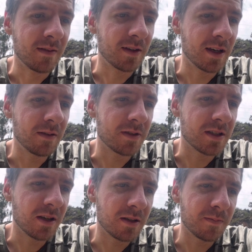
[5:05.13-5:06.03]
you have a
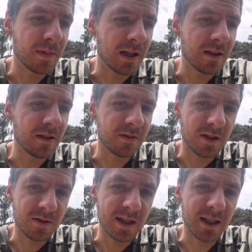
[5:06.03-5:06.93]
certain part of the
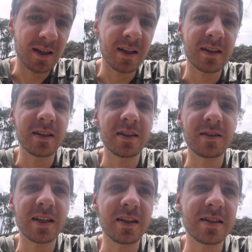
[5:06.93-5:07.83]
track, then you
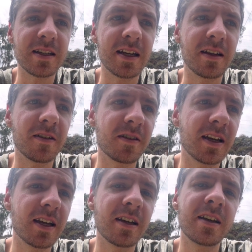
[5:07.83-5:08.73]
can decide,
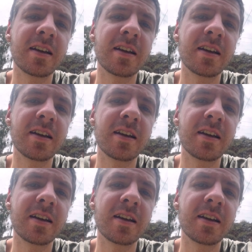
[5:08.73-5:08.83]
okay,